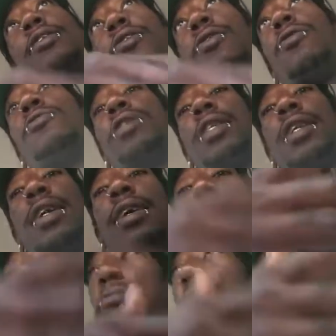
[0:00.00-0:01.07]
indulge in it
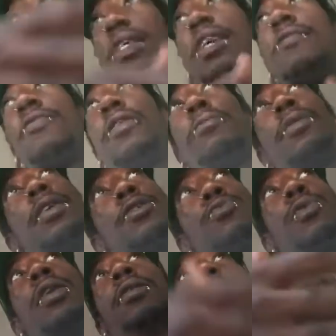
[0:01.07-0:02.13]
and receive it because
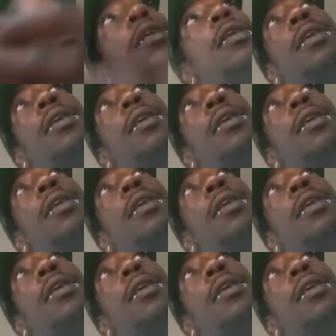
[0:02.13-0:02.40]
we,